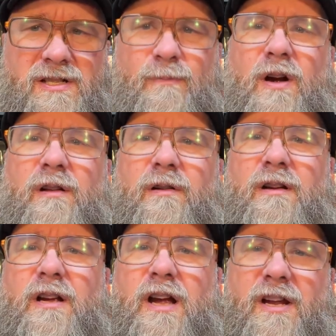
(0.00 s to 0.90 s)
smaller,
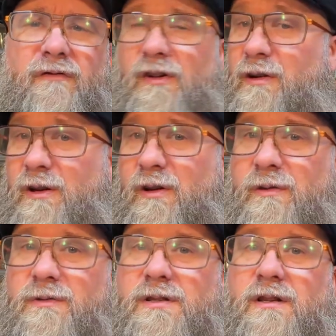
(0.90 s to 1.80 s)
and if you look
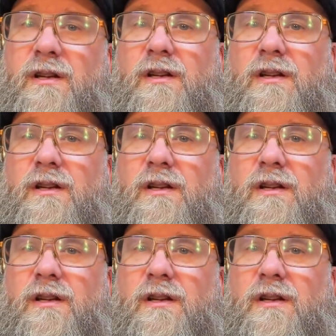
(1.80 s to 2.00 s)
close,